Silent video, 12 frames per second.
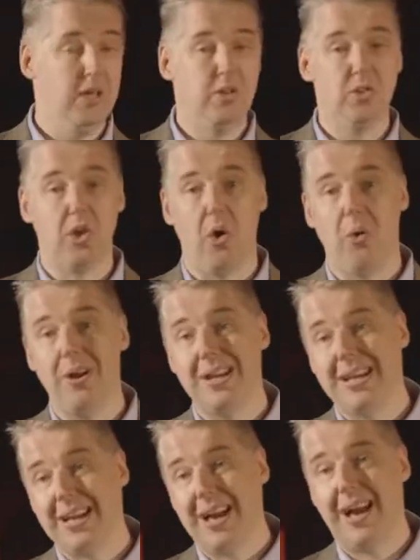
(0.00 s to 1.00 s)
So
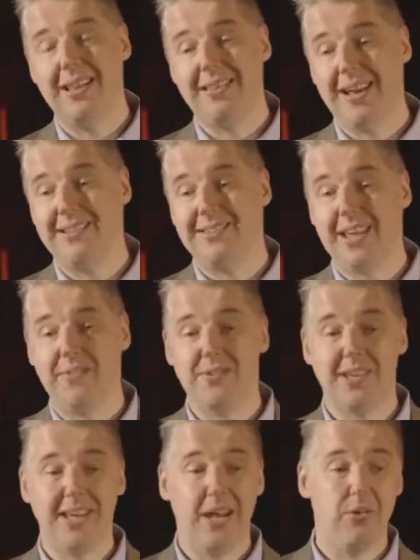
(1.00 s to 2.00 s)
online savings
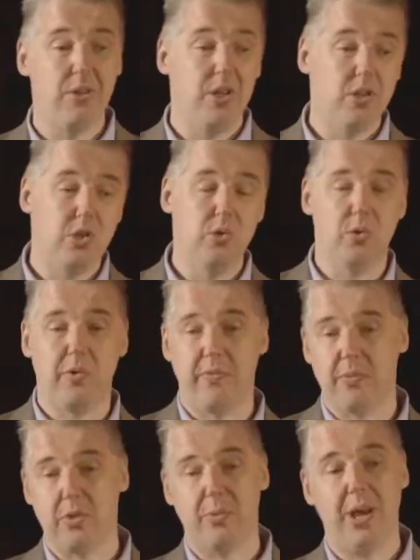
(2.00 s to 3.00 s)
account, 2 of them,
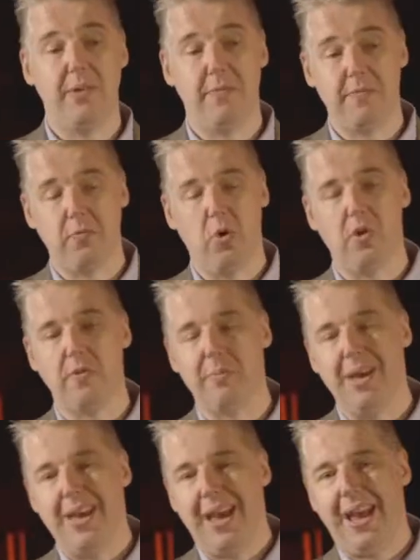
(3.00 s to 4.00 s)
3 of them, 4 of them.
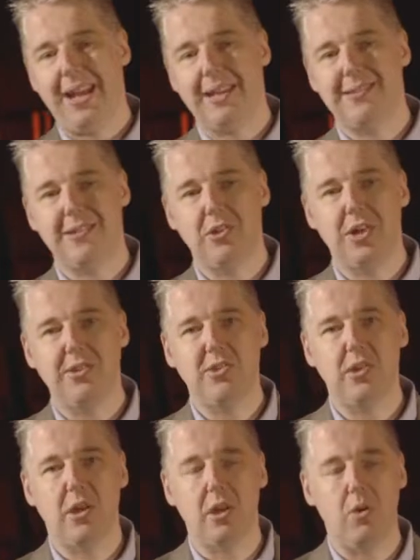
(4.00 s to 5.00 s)
And I'd suggest
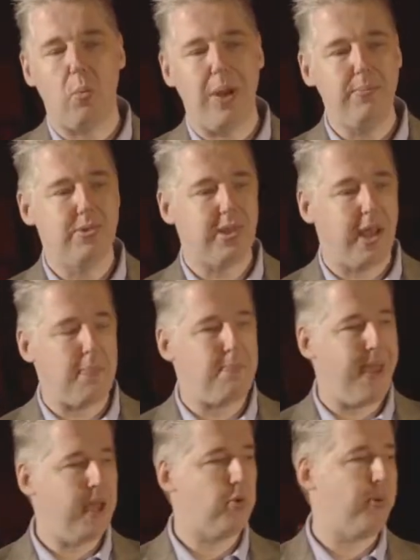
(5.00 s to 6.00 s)
a website,
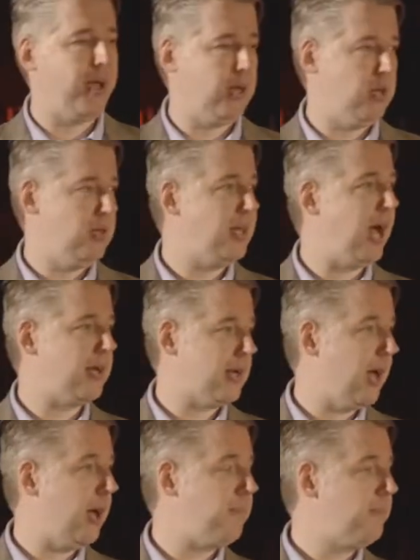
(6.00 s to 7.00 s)

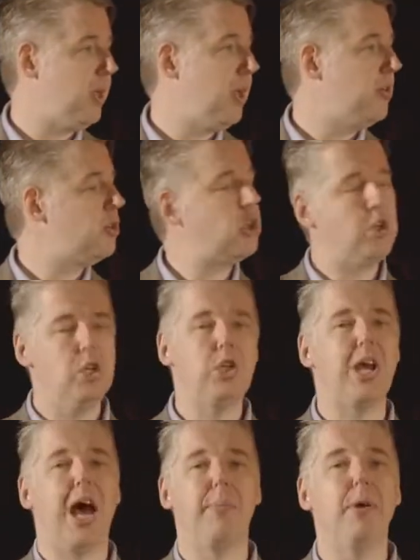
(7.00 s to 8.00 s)
bankrate.com, does a good
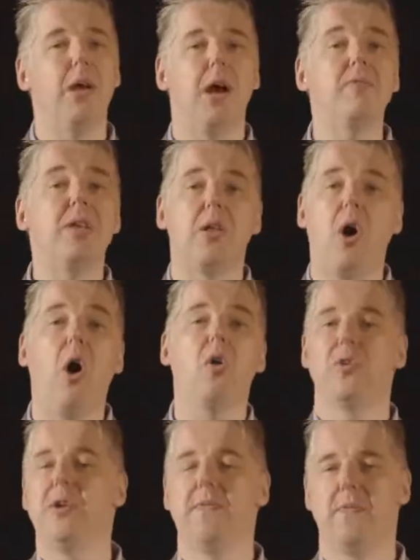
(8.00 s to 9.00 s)
job of telling all
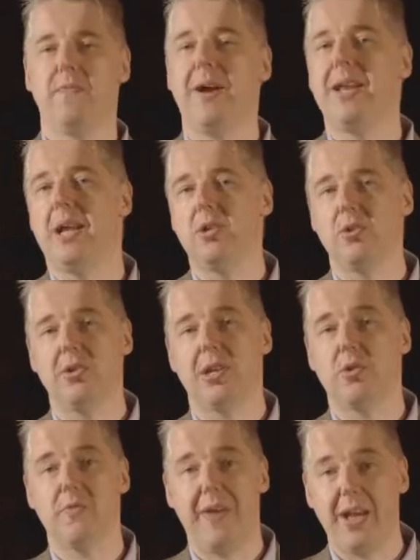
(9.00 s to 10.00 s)
the different financials that
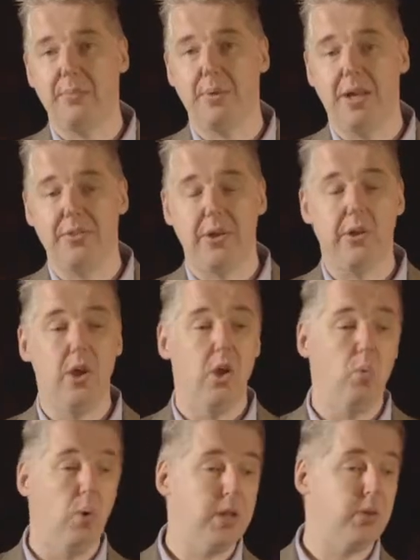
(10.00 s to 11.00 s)
are available out there,
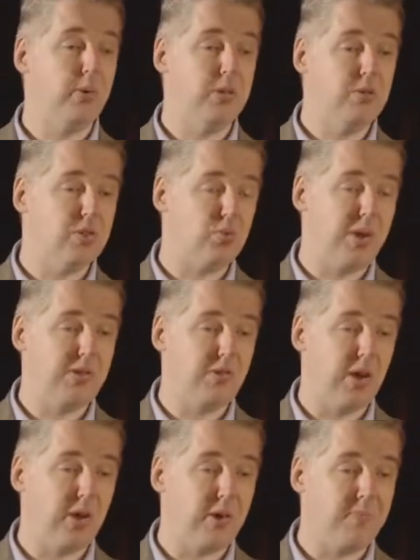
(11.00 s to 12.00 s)
what their interest rates
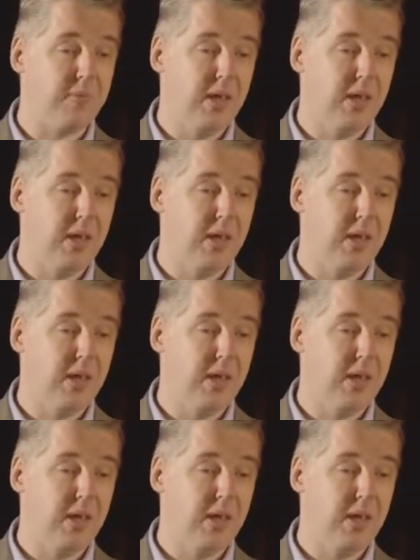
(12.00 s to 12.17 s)
are,